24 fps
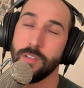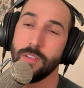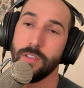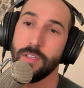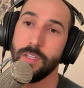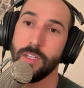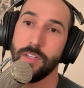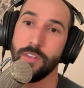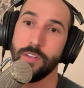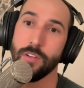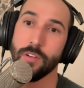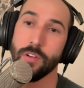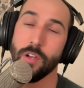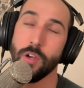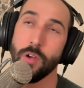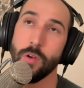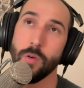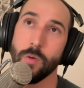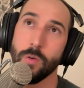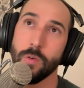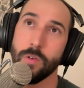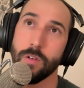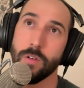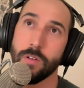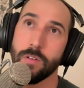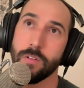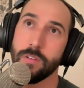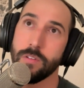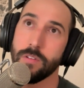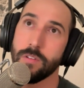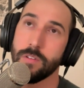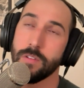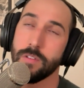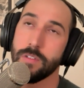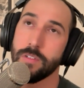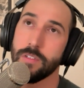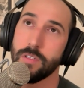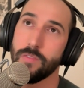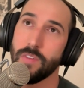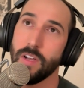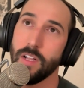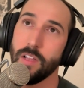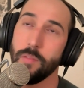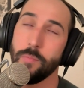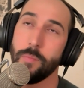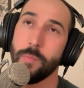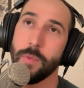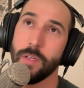in your own
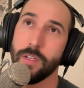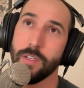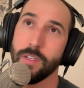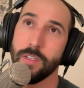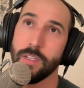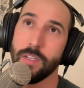development